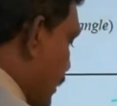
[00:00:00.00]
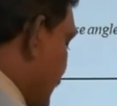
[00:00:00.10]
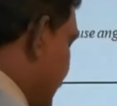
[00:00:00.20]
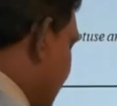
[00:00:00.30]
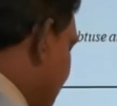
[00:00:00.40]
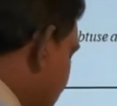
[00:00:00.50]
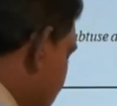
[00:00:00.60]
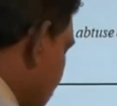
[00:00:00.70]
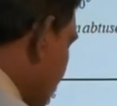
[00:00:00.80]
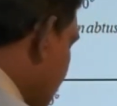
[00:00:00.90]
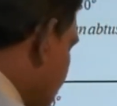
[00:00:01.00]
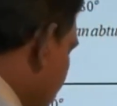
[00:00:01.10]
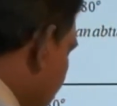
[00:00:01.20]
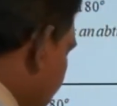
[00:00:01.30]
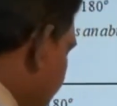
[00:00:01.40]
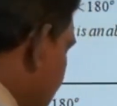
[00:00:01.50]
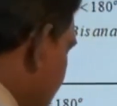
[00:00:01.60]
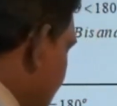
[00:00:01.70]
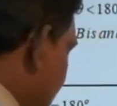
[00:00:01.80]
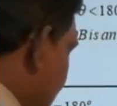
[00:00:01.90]
call it as
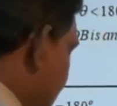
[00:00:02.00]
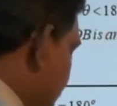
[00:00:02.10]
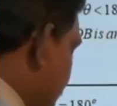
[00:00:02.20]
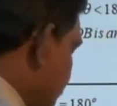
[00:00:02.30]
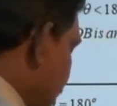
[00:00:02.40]
complete angle.